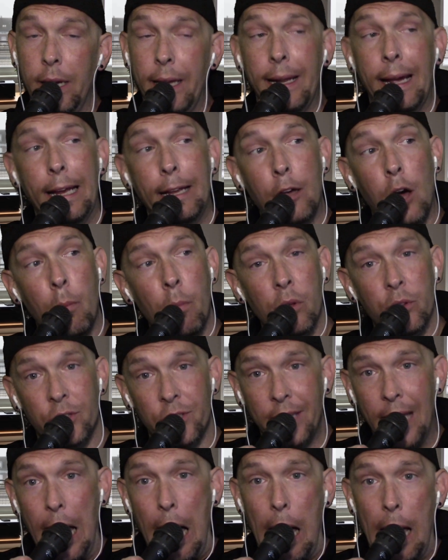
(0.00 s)
and I
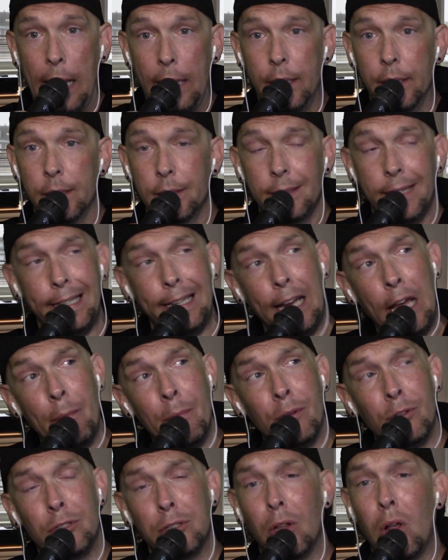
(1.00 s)
almost died and I
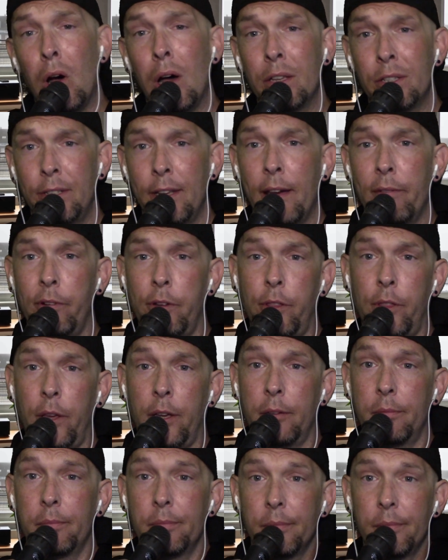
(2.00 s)
almost lost
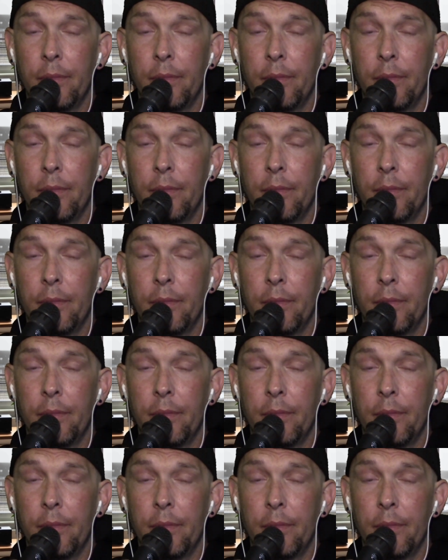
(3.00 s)
everything.